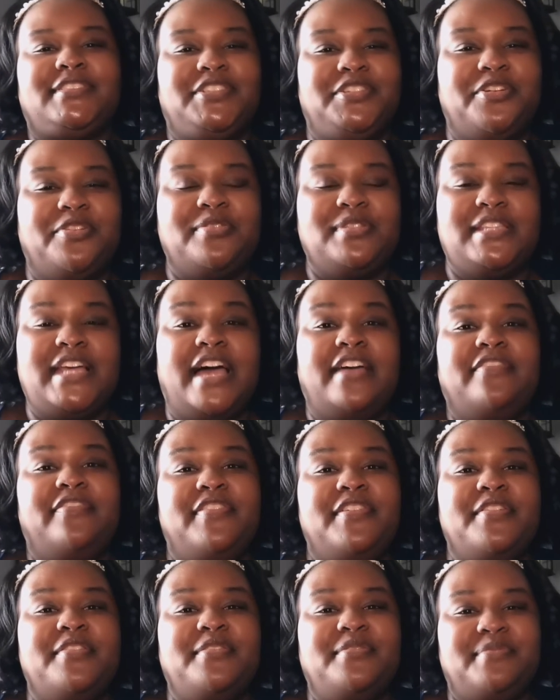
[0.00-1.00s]
You know,
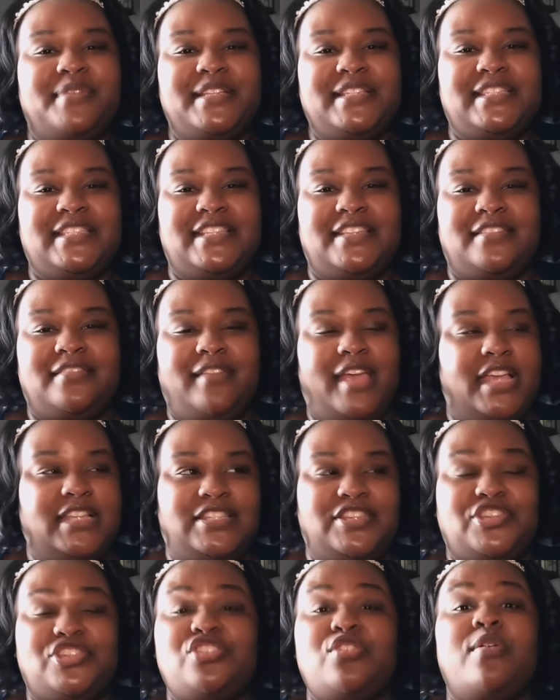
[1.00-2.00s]
Seinfeld
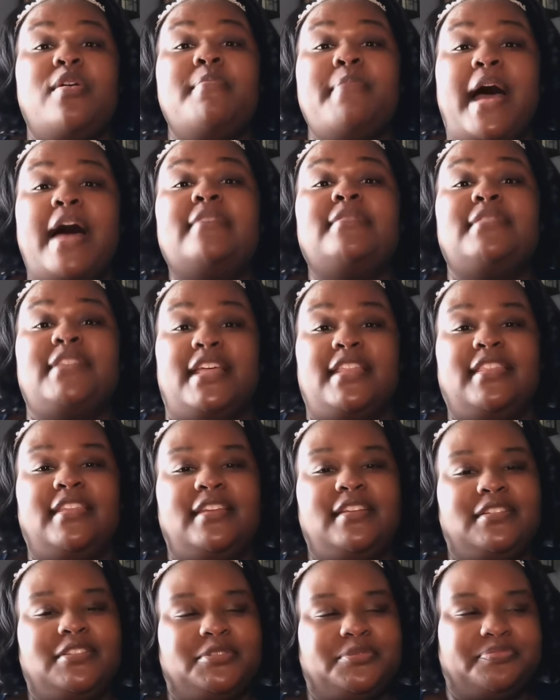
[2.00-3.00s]
it's a show about
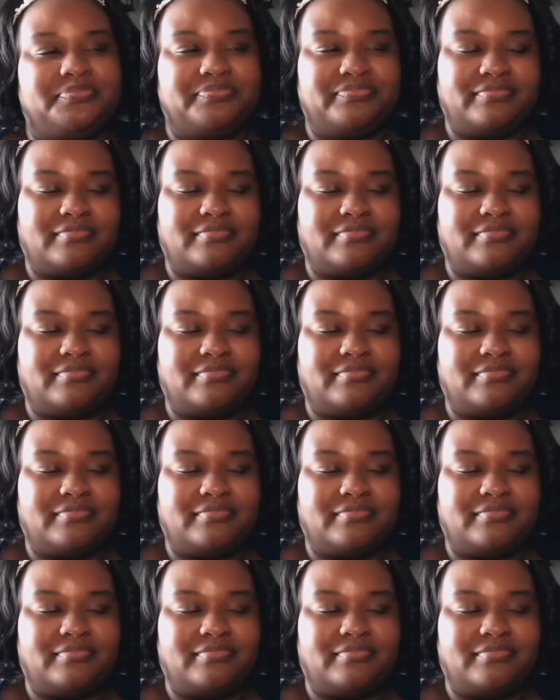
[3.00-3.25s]
nothing.